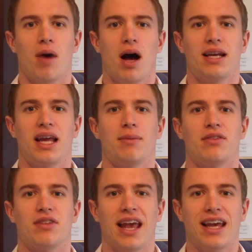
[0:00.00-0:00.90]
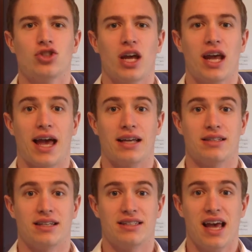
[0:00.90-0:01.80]
My name is A J, and
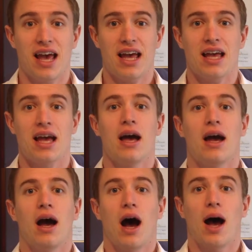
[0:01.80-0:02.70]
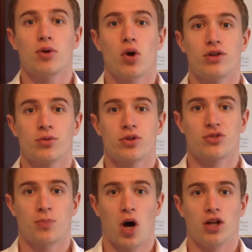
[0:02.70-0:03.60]
today I'm going to
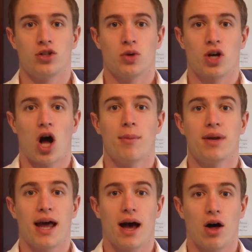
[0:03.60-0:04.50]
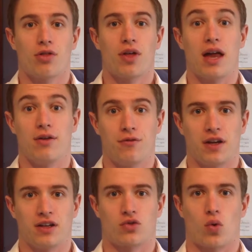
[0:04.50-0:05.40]
respond to a common health and
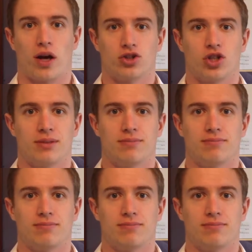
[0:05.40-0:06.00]
fitness question.